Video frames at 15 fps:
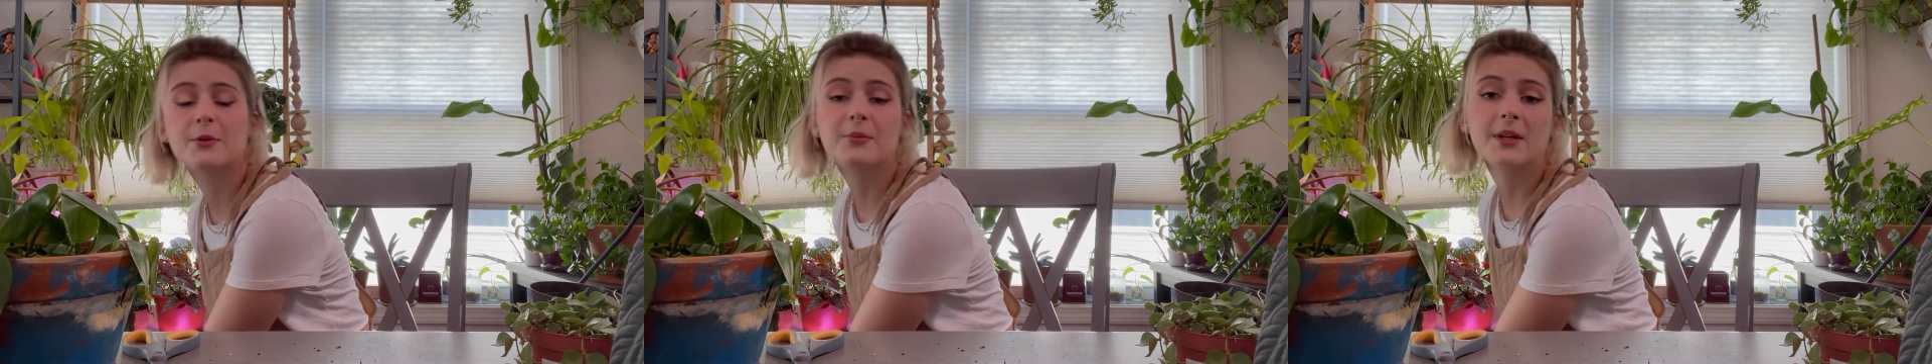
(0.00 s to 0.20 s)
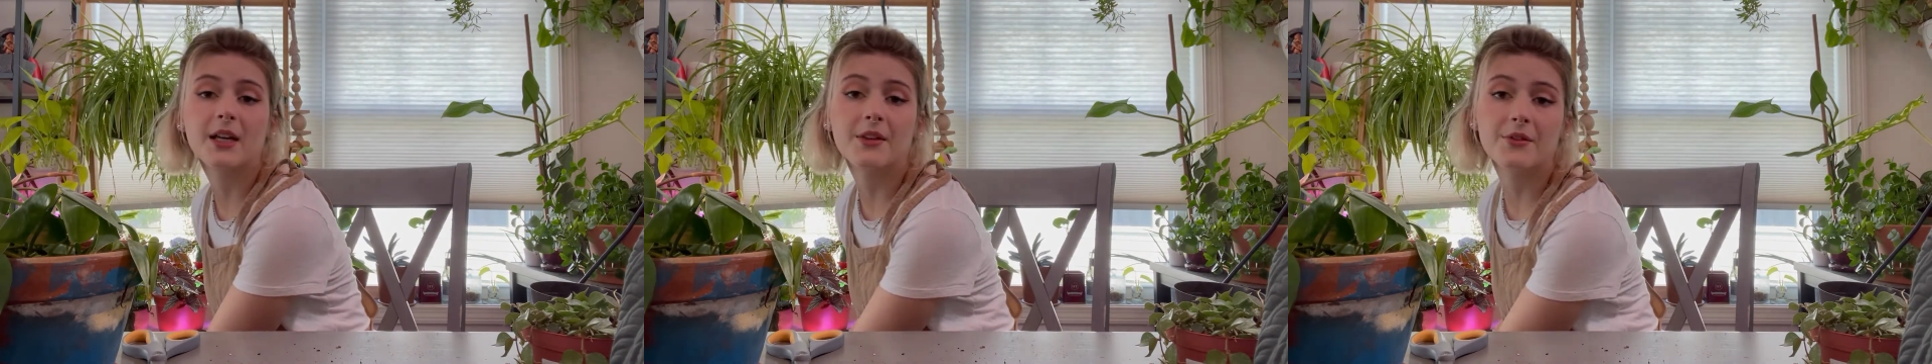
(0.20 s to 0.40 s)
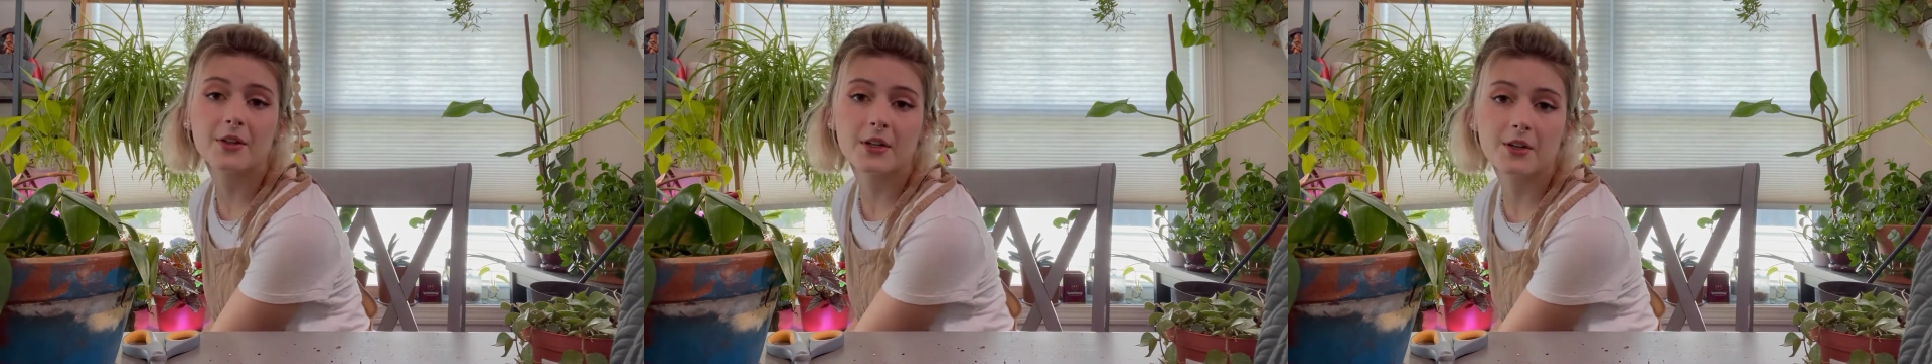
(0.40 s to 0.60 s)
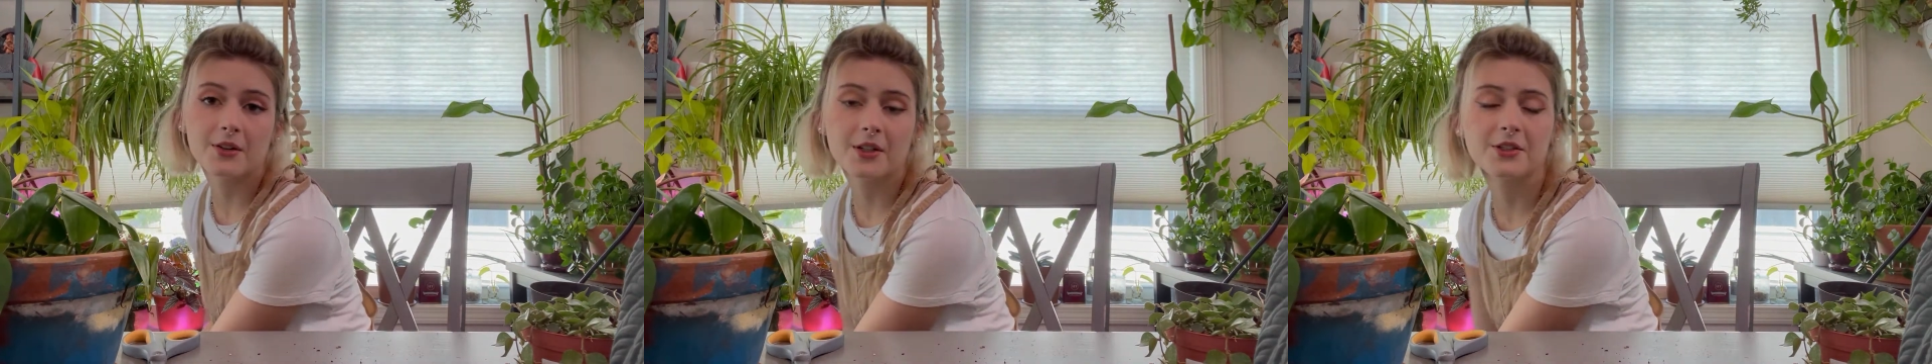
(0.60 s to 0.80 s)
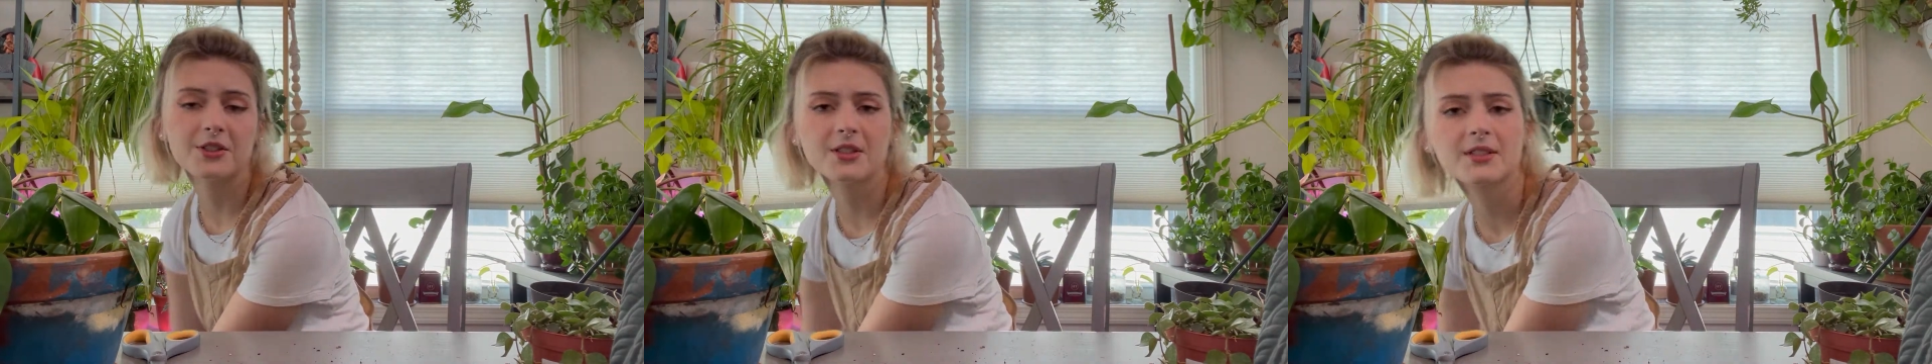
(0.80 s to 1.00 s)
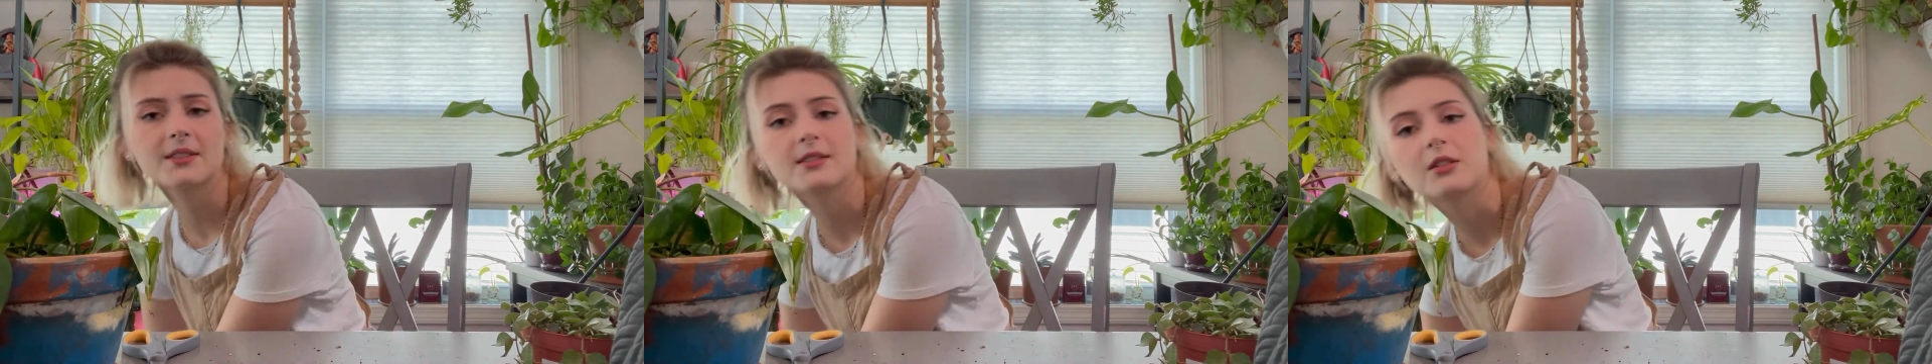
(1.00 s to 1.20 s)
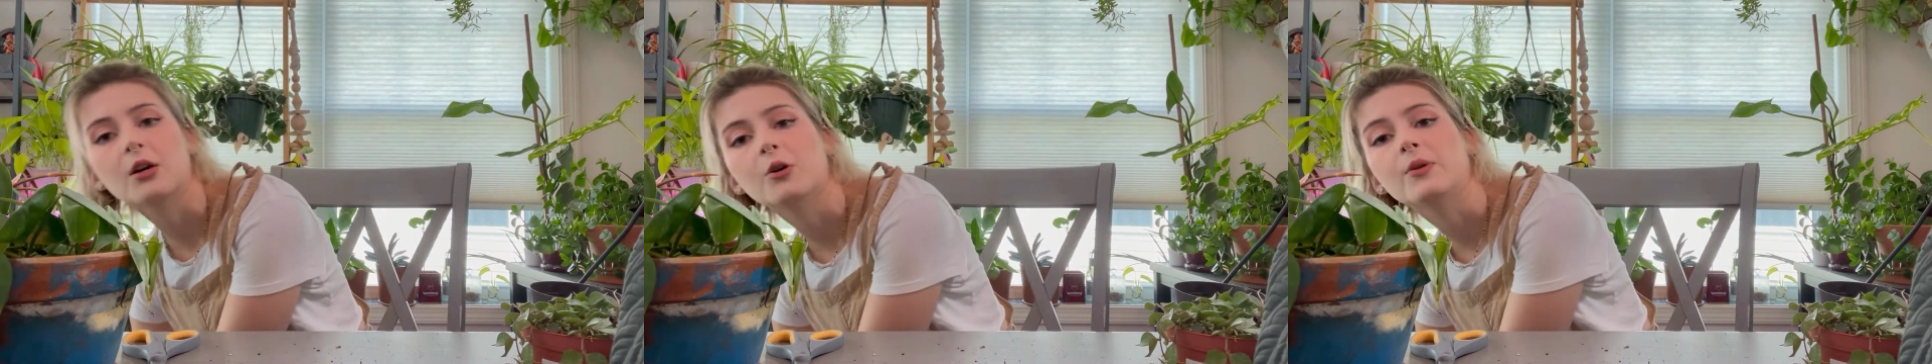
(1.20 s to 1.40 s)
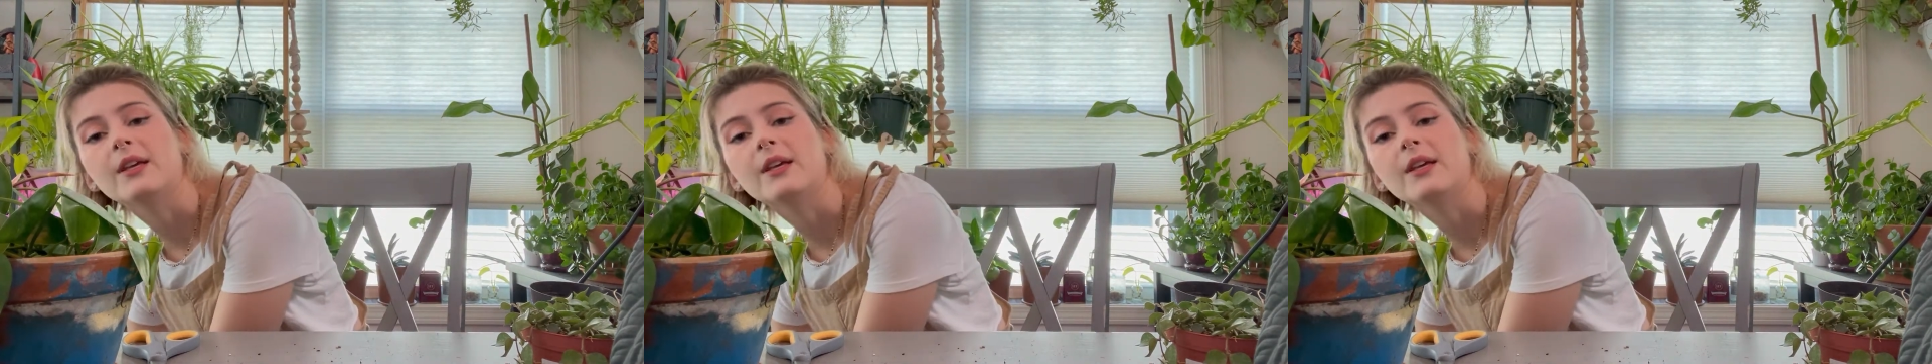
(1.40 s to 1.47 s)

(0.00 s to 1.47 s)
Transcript: plant though. They're just so